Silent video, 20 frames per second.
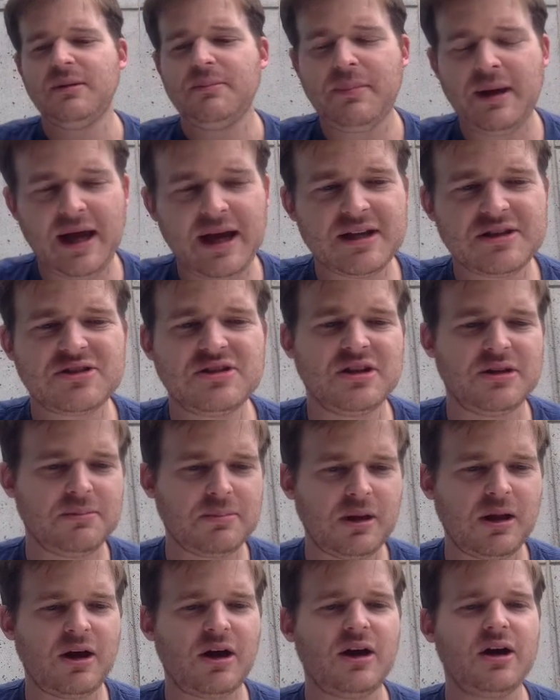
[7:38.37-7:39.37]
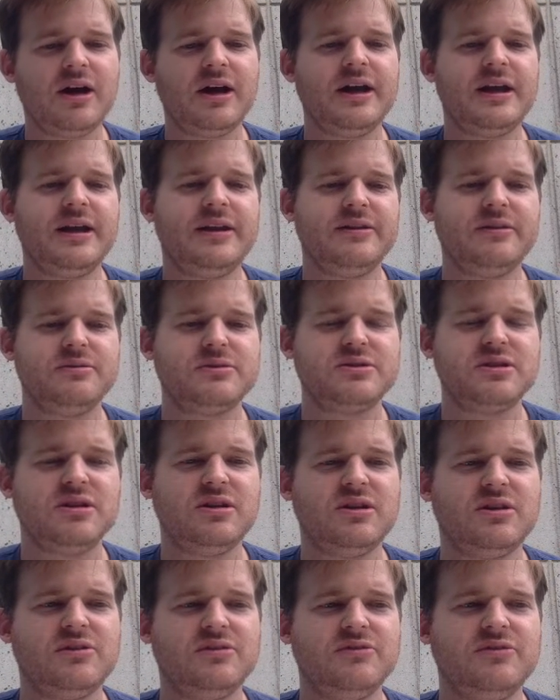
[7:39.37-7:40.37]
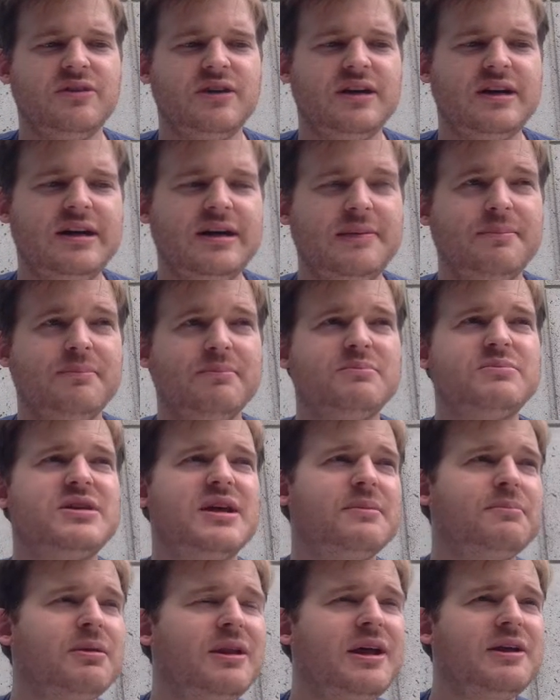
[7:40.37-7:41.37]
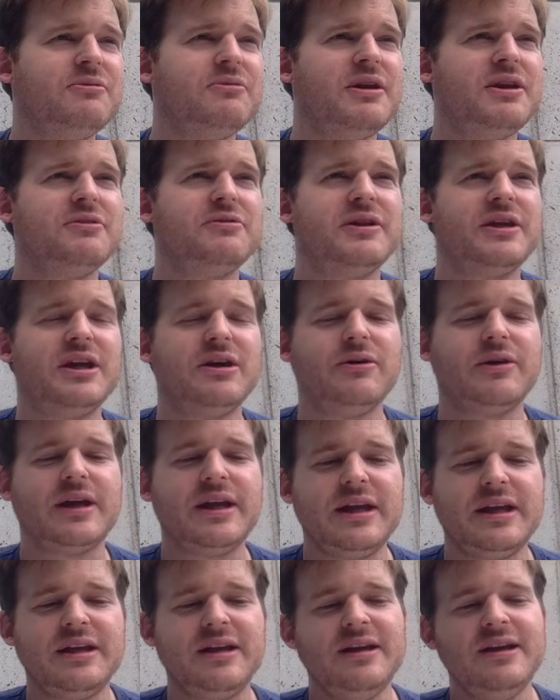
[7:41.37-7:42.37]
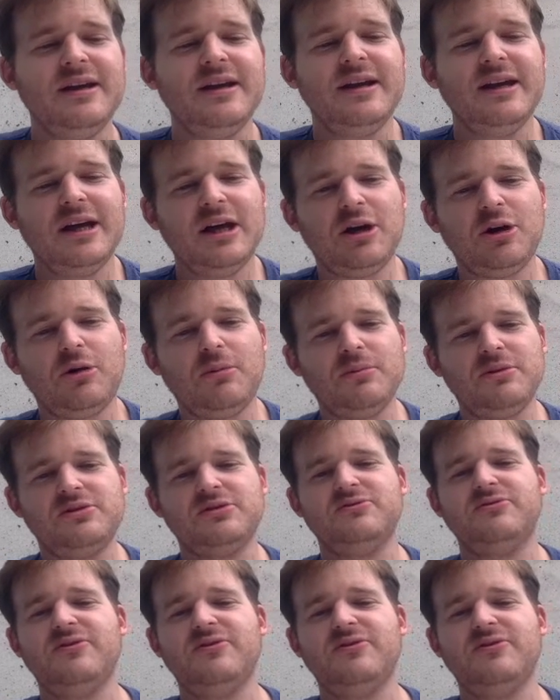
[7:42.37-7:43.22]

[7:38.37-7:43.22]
patch and apply, and there was a lot of template rendering going in. Helm is a